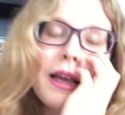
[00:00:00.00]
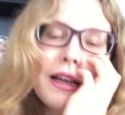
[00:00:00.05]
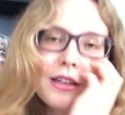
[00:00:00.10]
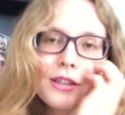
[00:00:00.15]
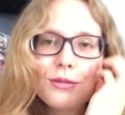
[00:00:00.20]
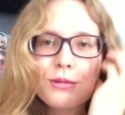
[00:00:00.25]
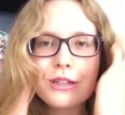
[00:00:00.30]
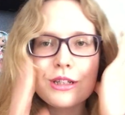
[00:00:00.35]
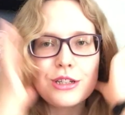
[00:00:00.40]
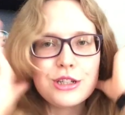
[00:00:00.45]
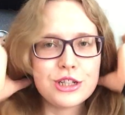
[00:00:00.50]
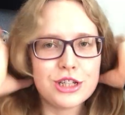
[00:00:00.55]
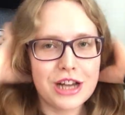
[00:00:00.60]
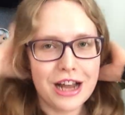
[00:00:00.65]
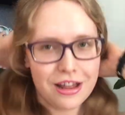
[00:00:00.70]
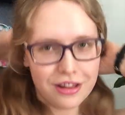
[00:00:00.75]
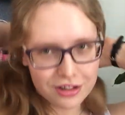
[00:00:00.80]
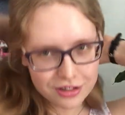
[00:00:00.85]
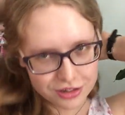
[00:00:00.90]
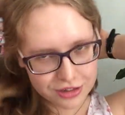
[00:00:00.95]
yeah, I just wanted to
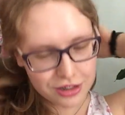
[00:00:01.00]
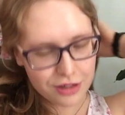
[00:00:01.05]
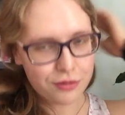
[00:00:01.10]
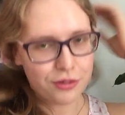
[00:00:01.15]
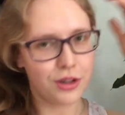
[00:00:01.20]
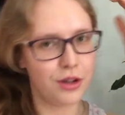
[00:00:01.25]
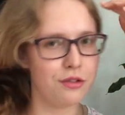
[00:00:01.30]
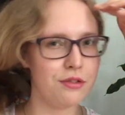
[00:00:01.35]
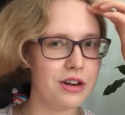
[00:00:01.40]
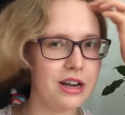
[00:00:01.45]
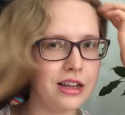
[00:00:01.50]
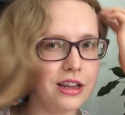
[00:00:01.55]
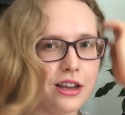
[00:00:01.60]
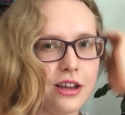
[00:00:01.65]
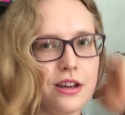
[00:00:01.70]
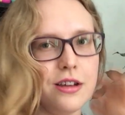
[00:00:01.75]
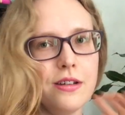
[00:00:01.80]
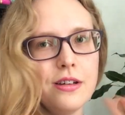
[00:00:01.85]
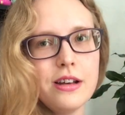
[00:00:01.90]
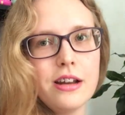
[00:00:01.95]
share those because I thought they were really
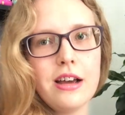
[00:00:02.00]
cute.